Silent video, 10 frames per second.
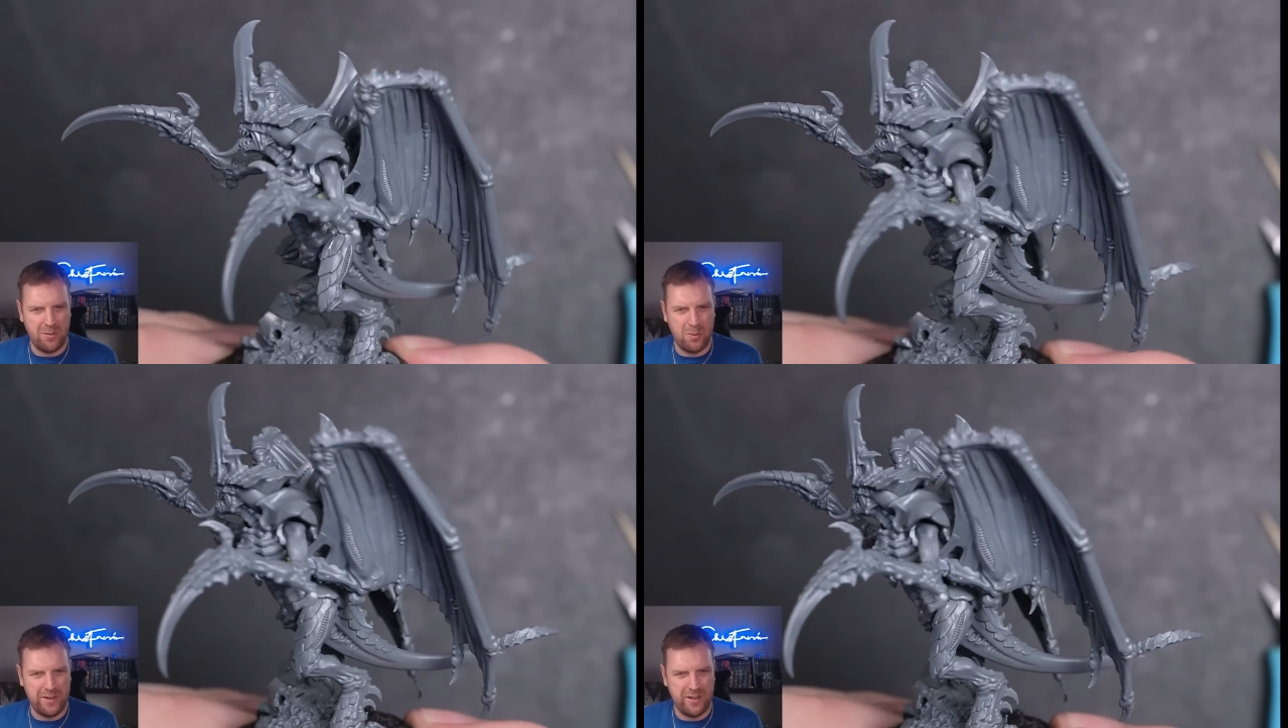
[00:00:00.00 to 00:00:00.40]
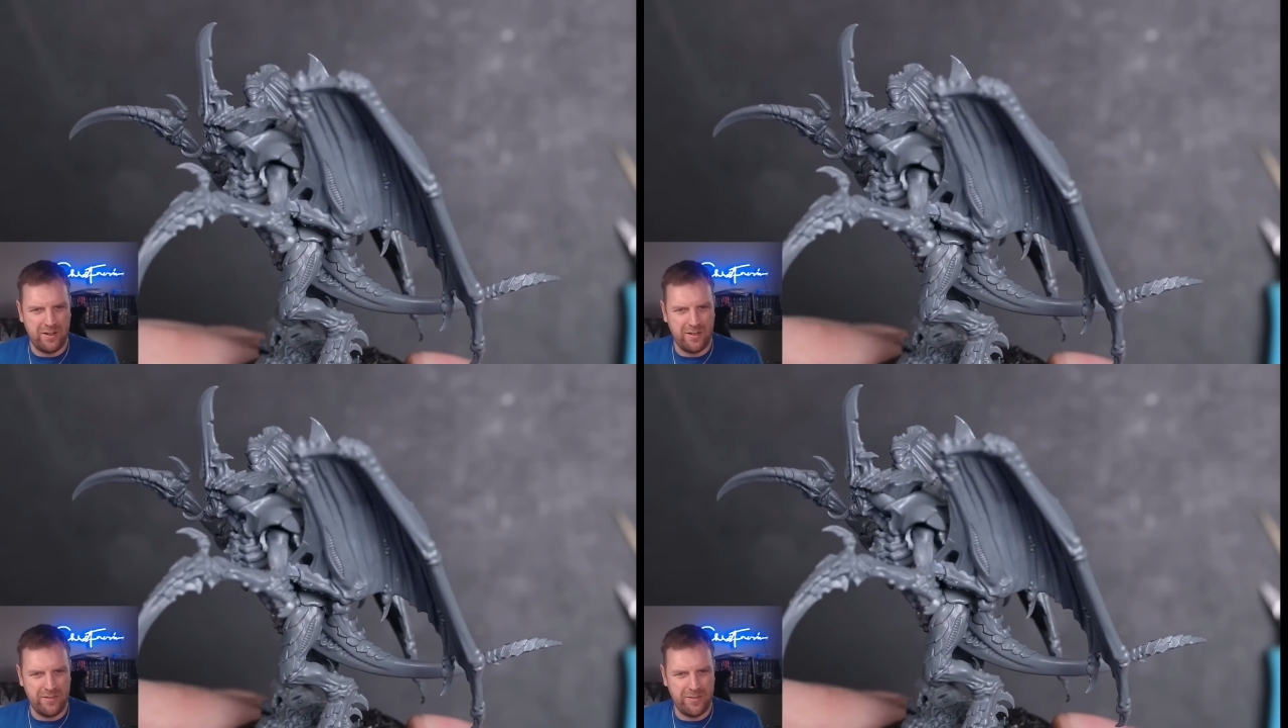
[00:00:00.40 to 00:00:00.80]
whether
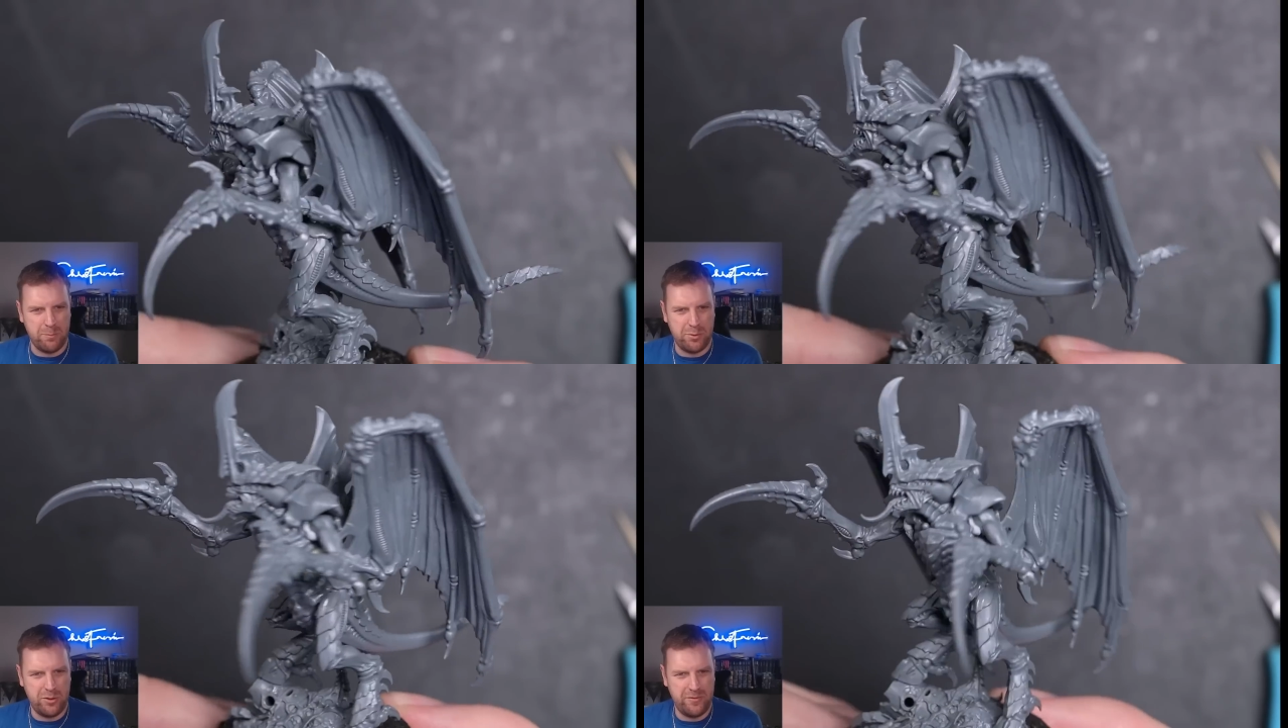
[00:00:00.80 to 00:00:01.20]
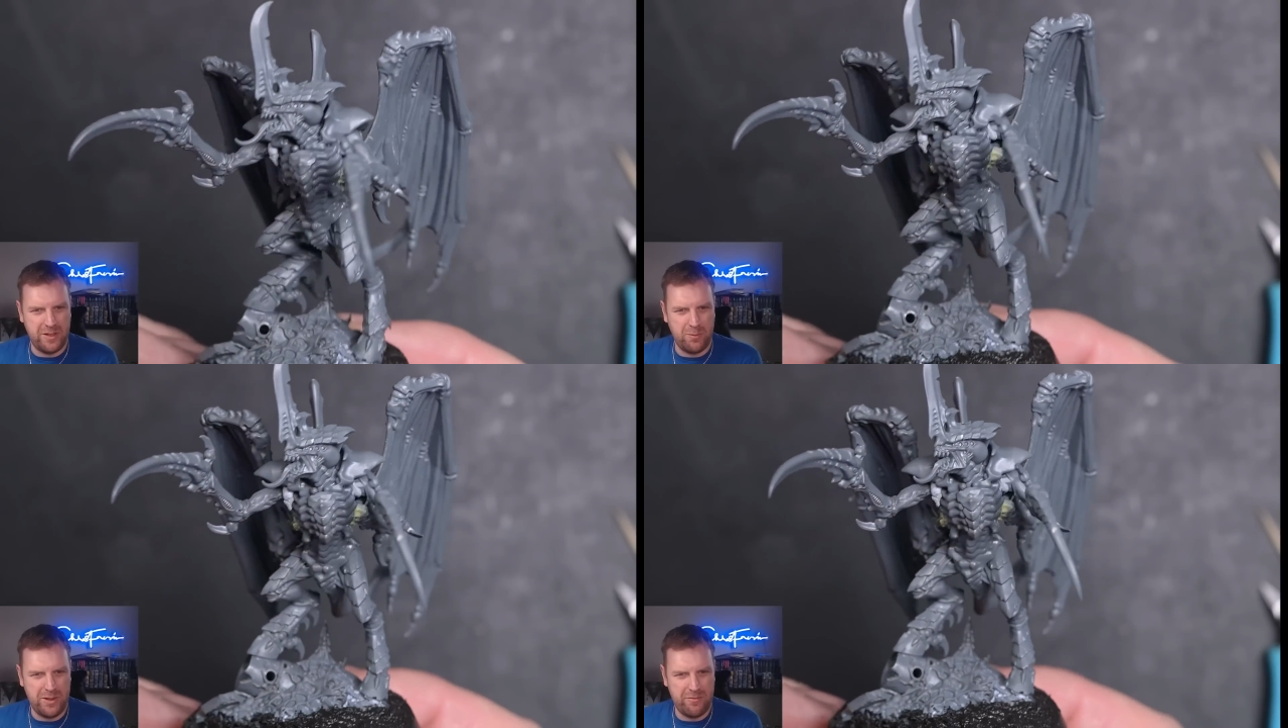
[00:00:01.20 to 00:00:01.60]
I've improved
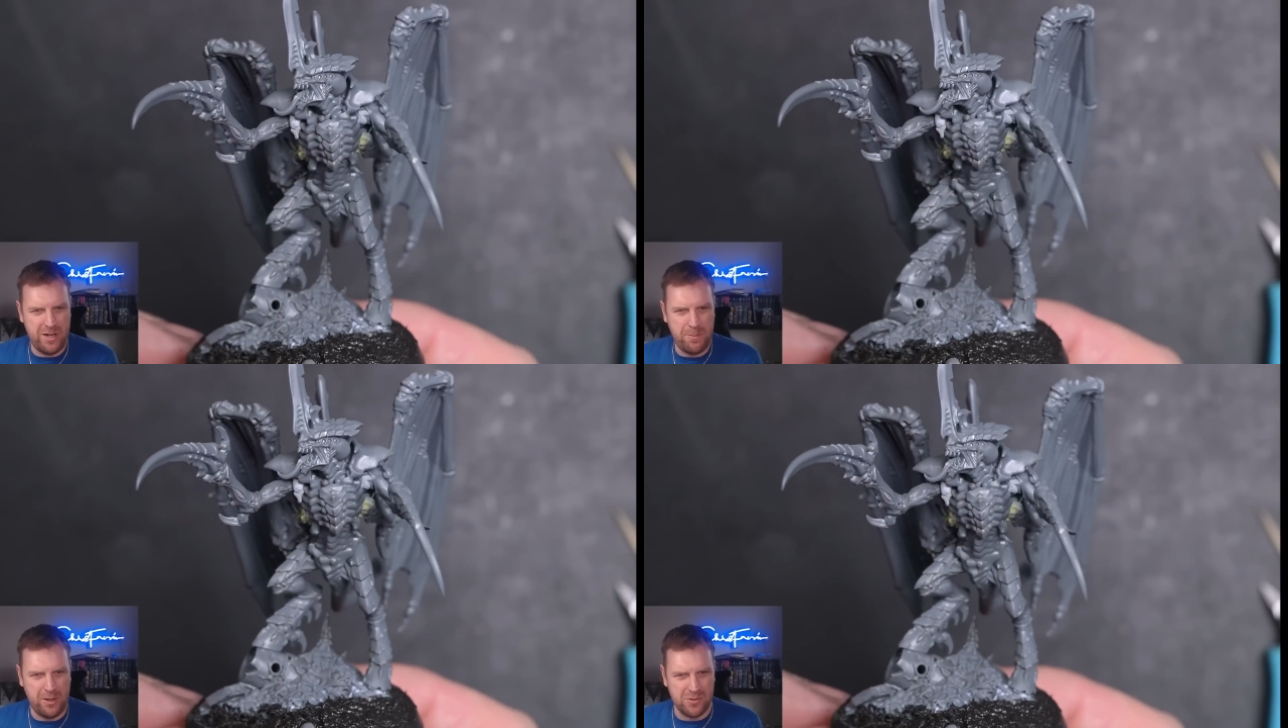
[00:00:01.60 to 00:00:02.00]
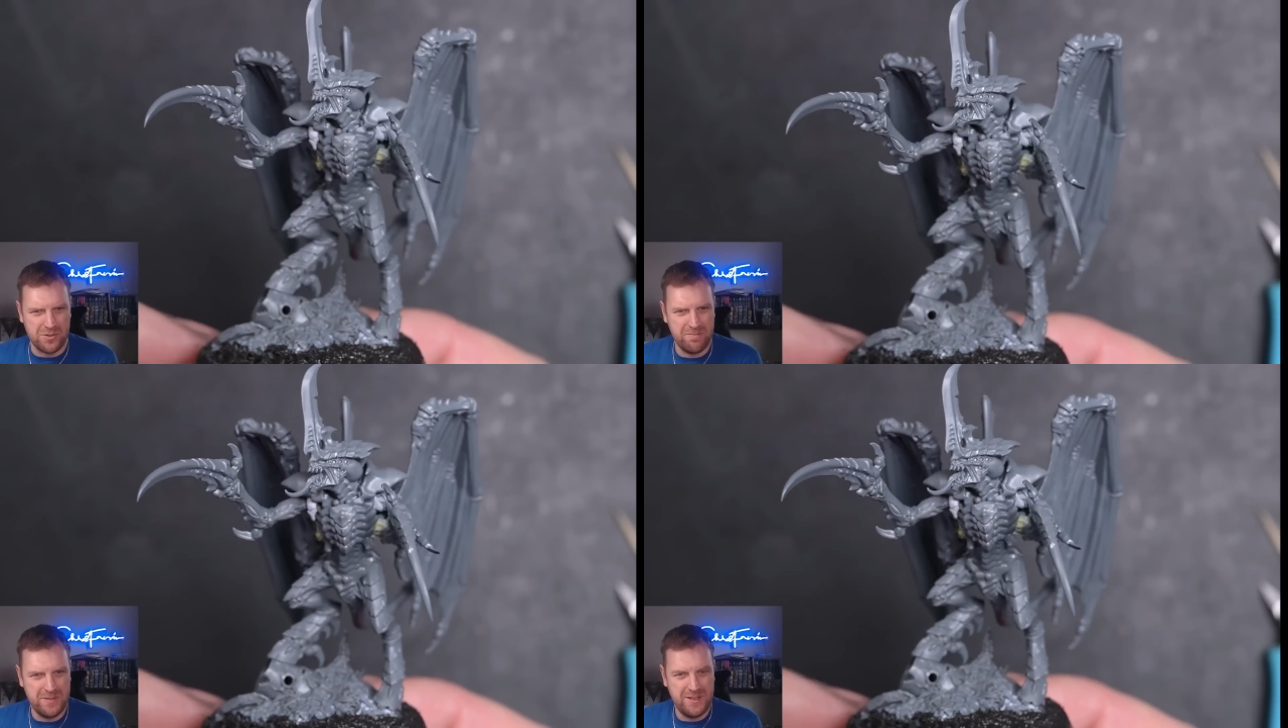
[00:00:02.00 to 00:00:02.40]
it with the repos.
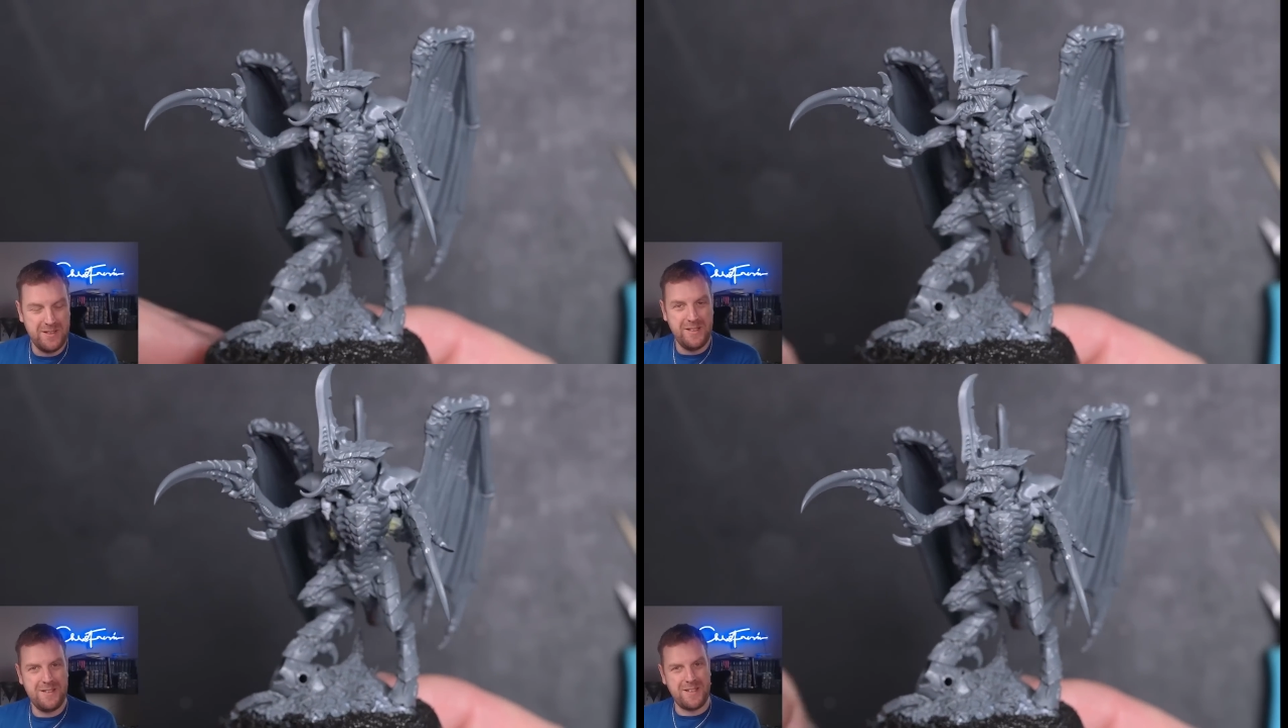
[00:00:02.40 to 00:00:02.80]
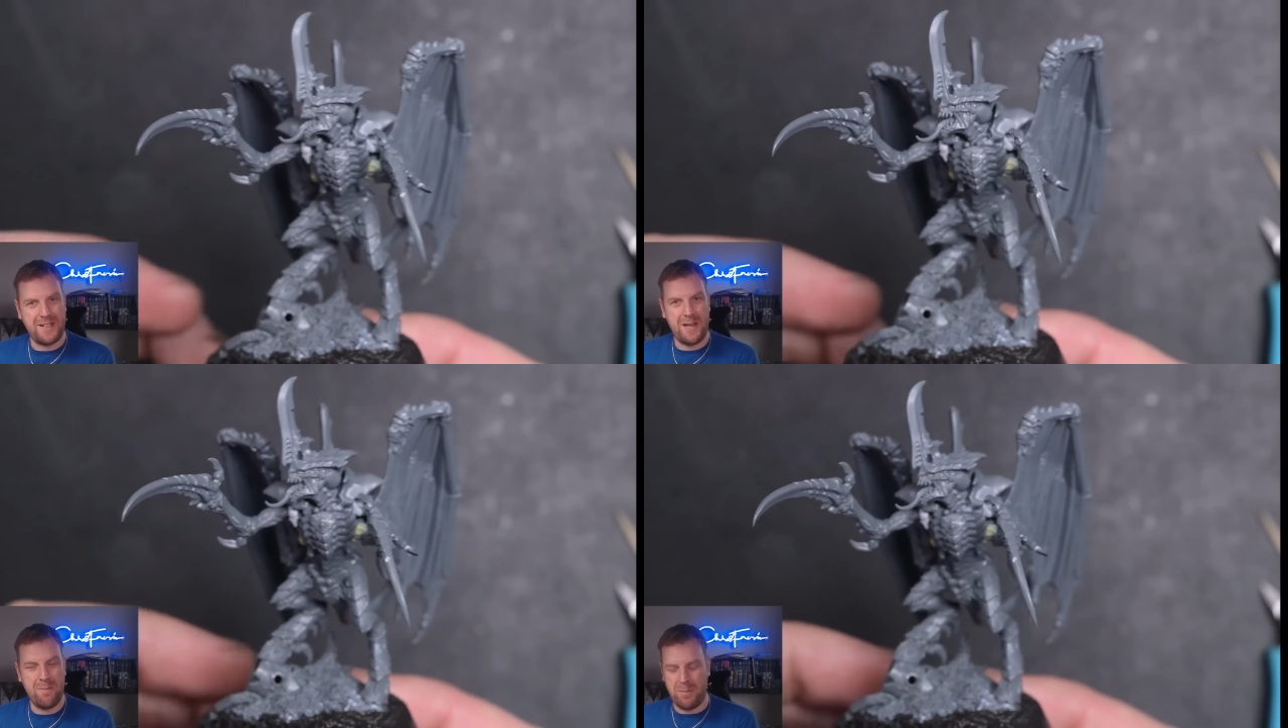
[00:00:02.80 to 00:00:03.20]
Take
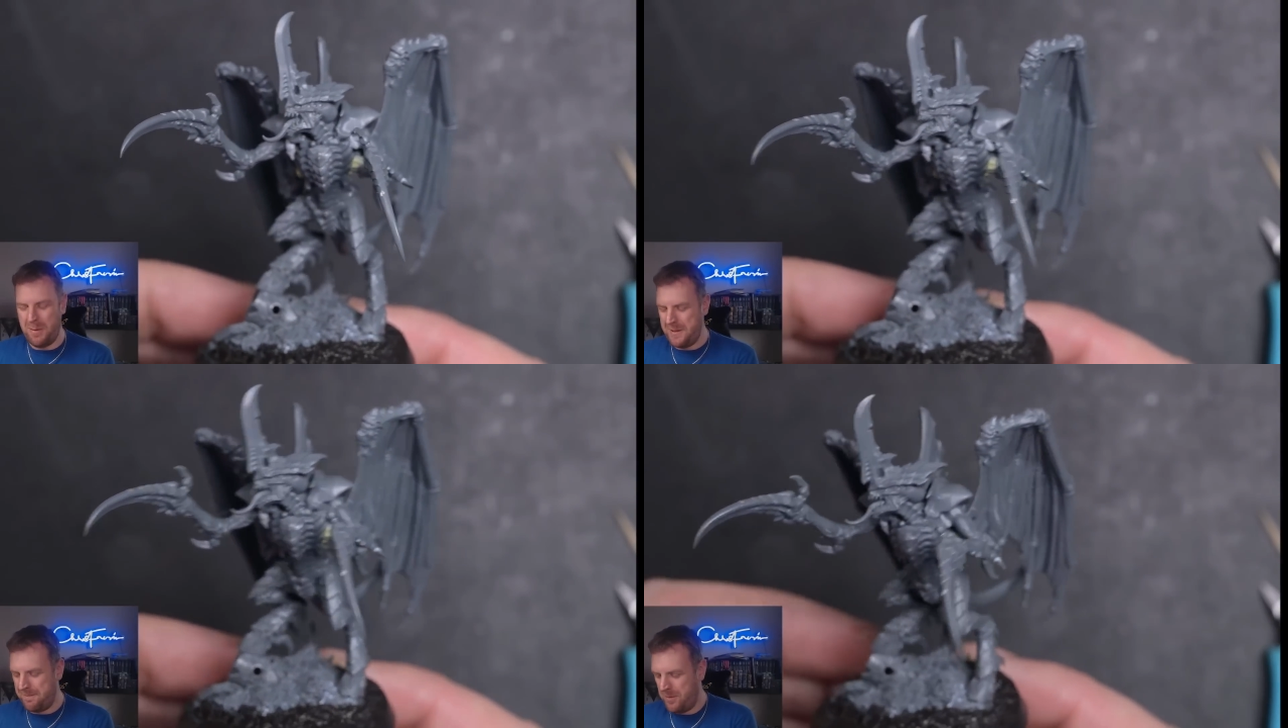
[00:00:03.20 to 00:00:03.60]
care. Bye-bye.